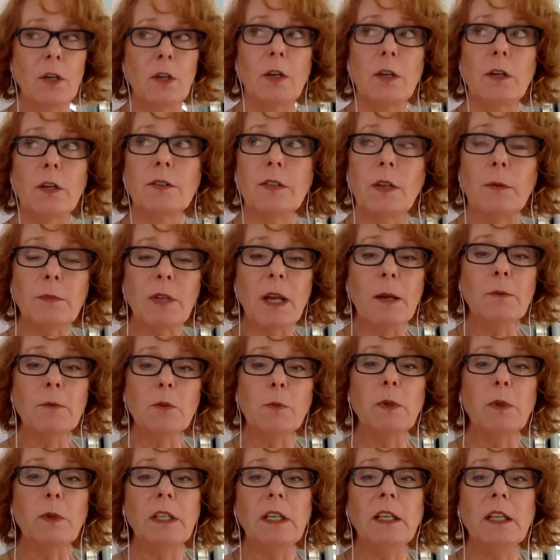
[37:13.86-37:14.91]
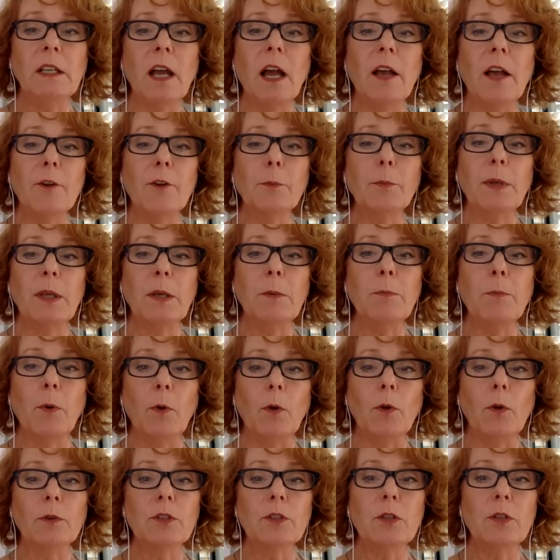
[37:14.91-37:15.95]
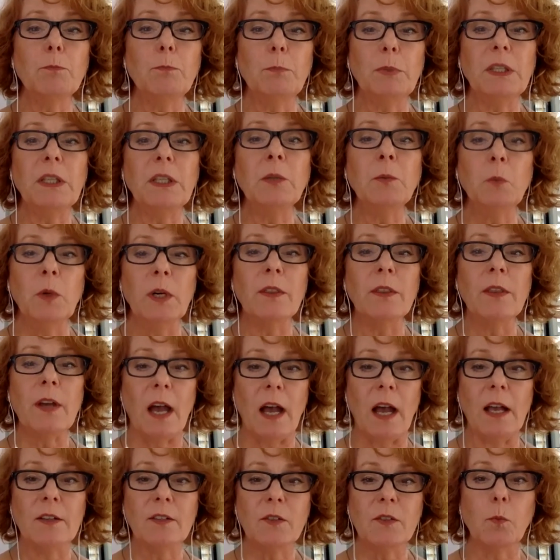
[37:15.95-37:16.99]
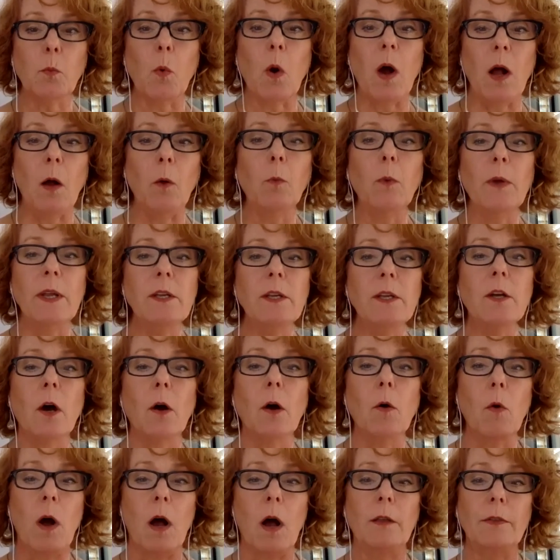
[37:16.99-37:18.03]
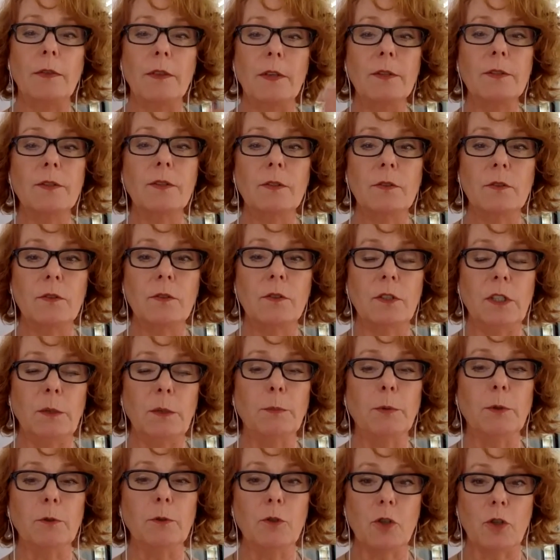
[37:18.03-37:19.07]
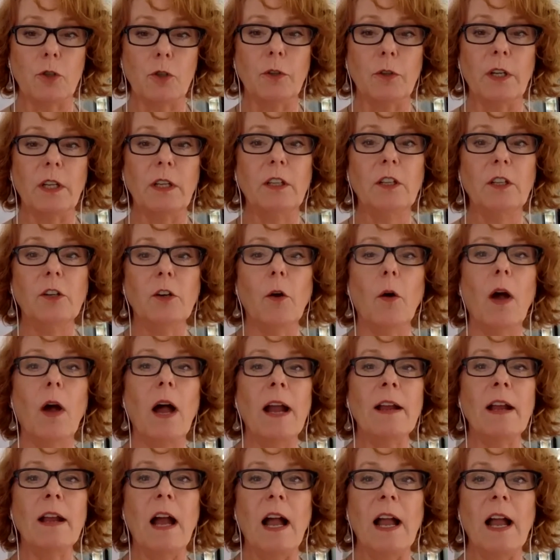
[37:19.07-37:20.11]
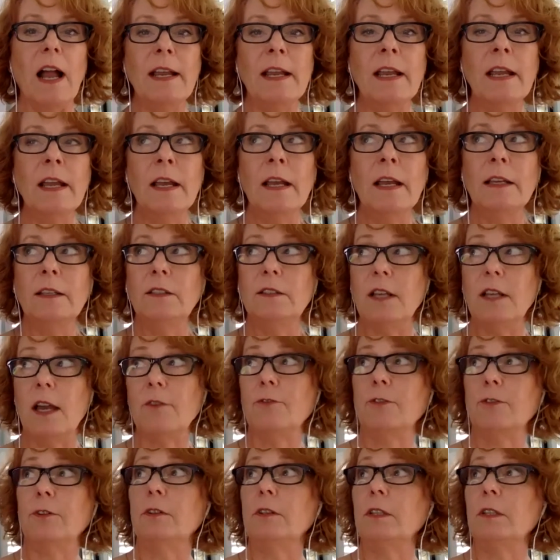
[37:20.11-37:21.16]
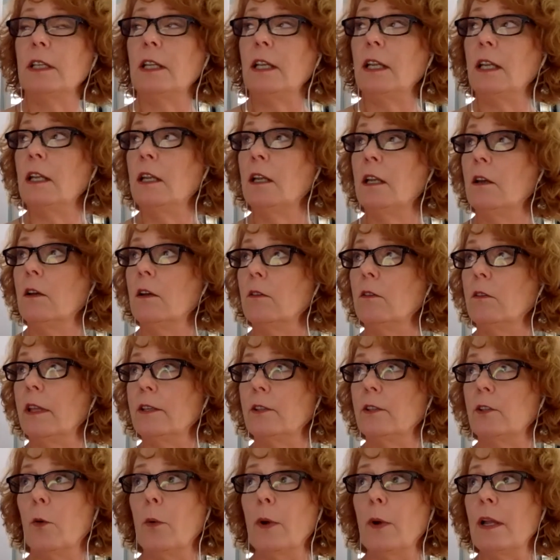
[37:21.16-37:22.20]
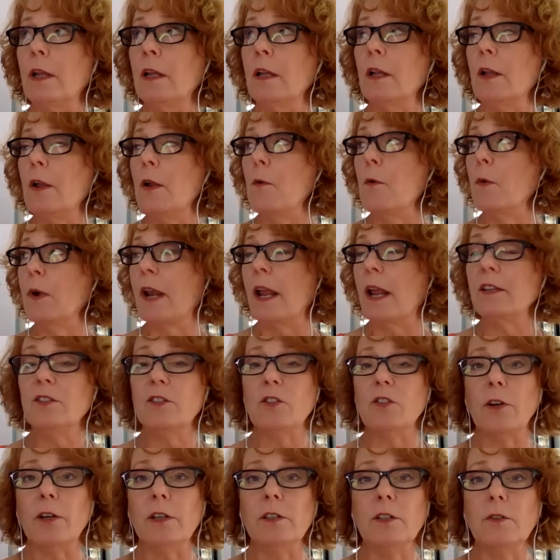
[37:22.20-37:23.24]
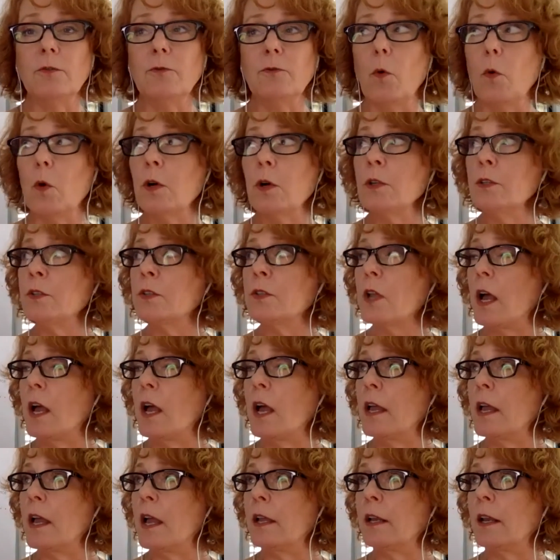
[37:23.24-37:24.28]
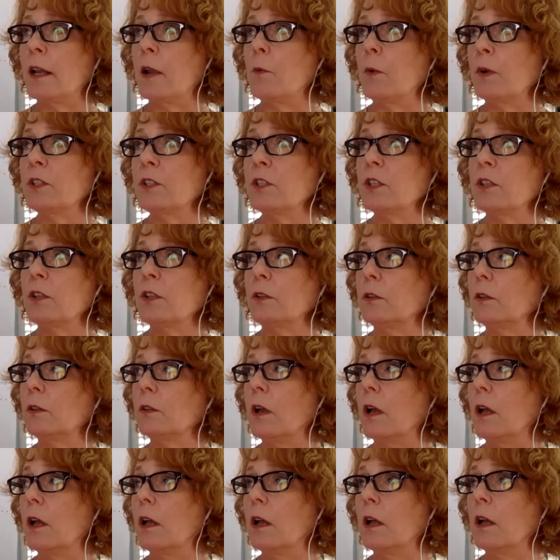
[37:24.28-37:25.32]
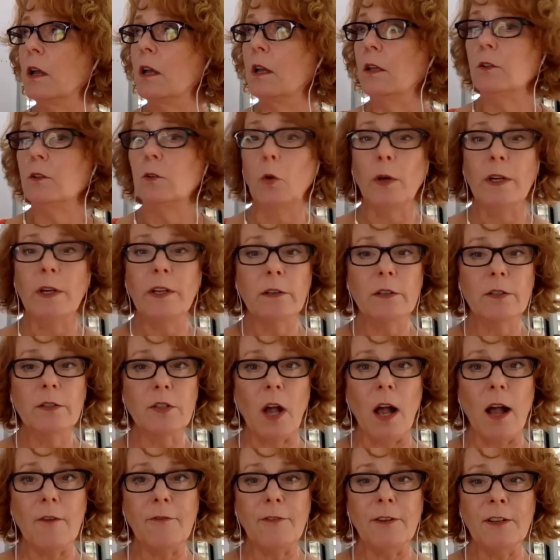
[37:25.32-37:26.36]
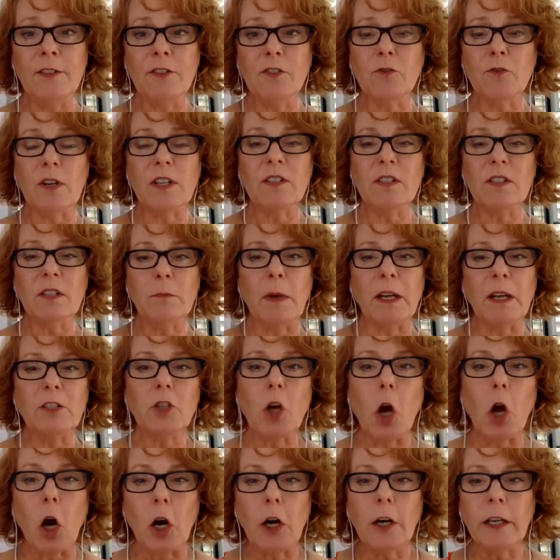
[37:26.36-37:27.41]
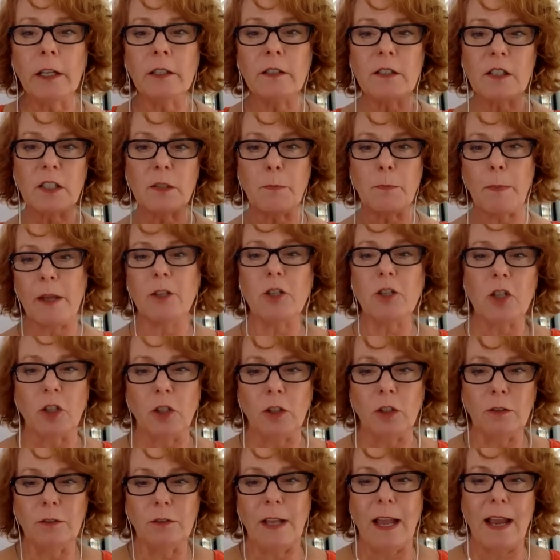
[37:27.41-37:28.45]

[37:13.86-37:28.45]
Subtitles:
sometimes we need other people to be with us while we go on this deeper journey. I definitely like when I started divorce and I went to the lawyer's office dressed in my Target special